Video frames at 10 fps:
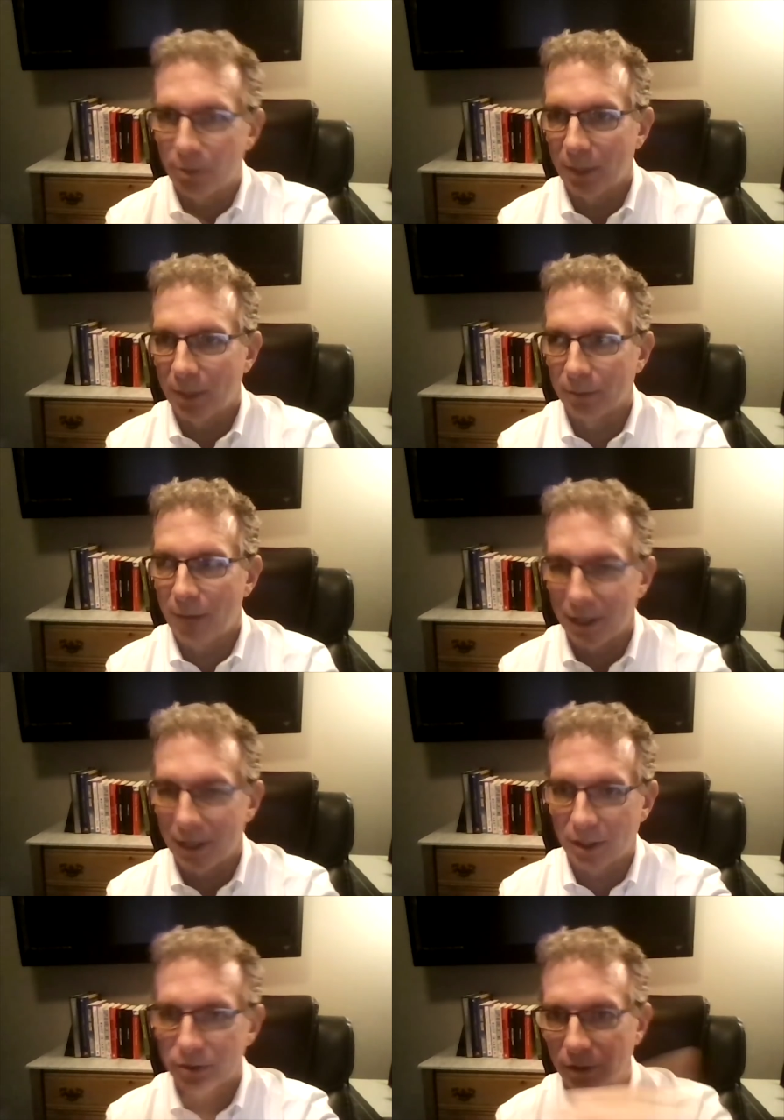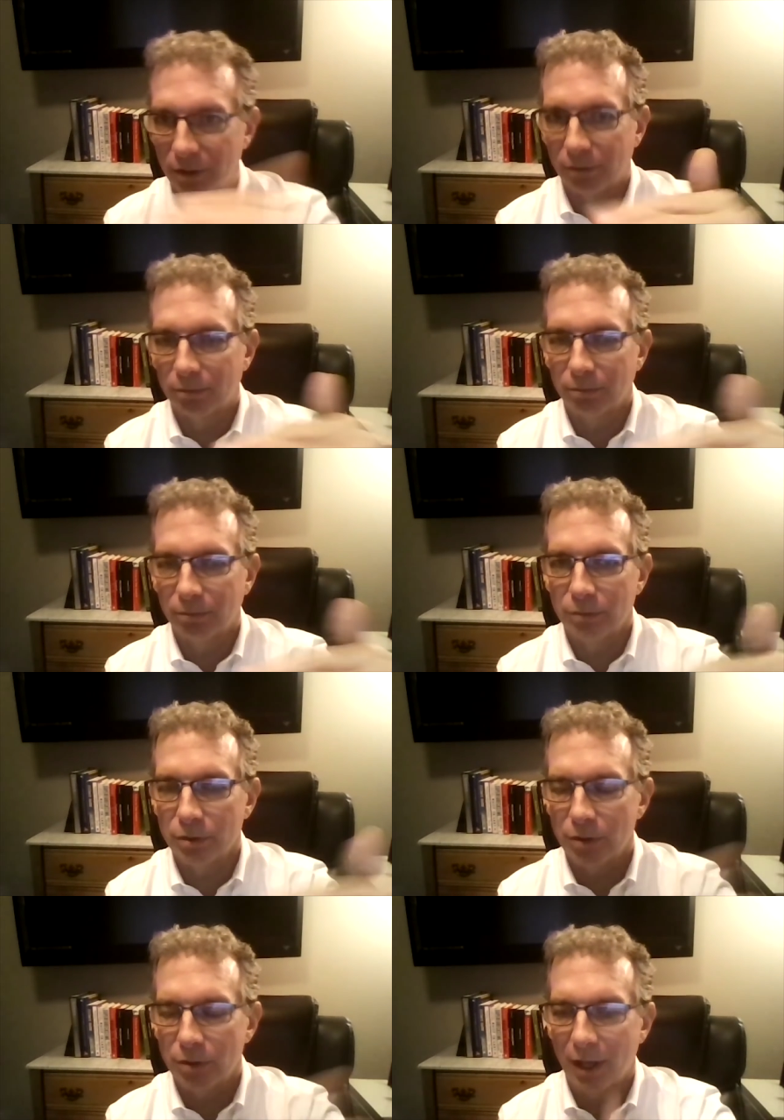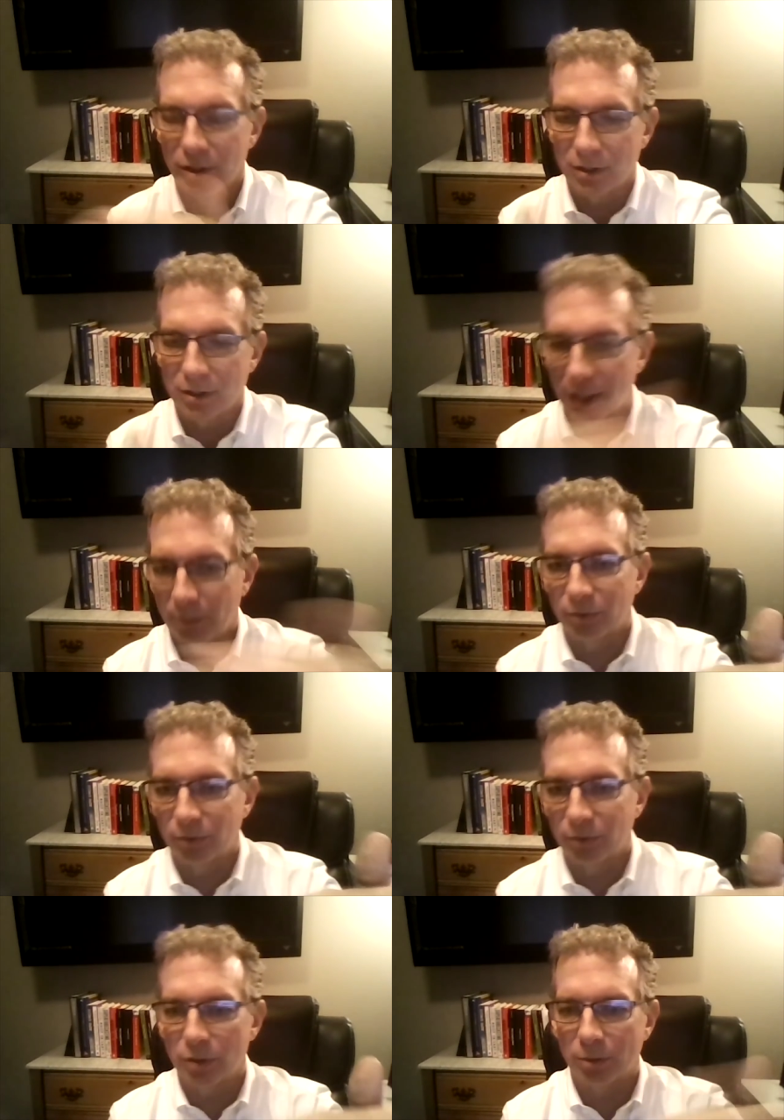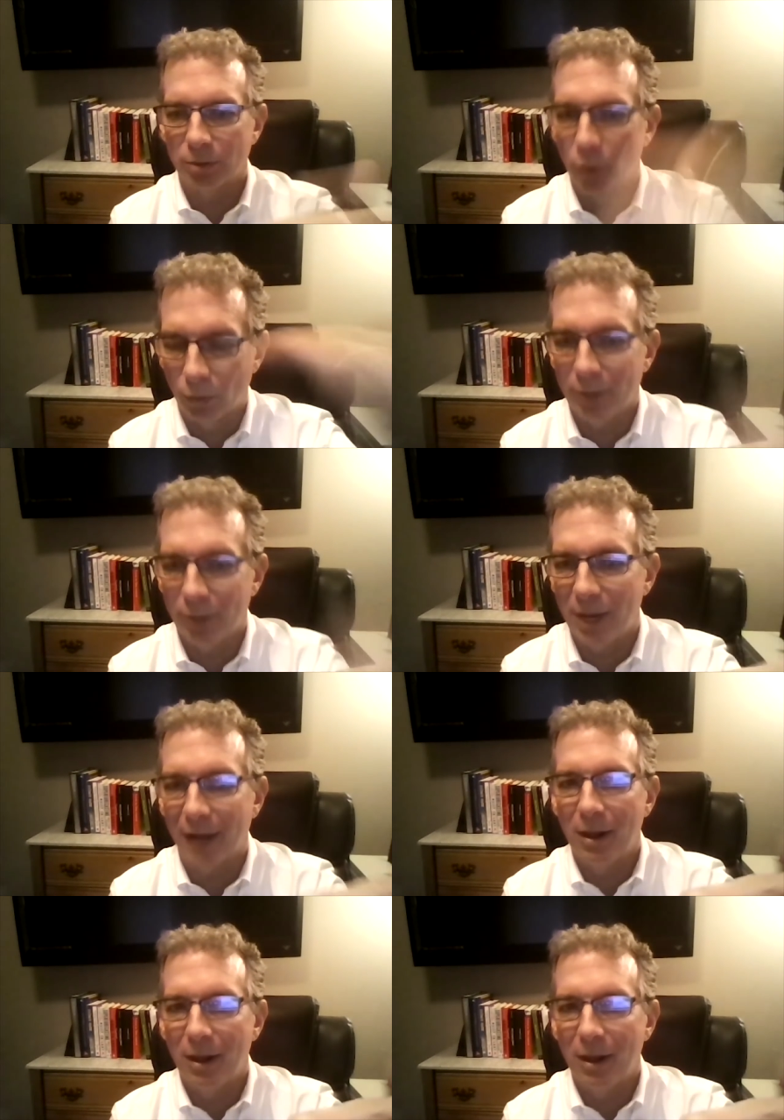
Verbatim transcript: my back testing strategy set up, of course. I'm going way back.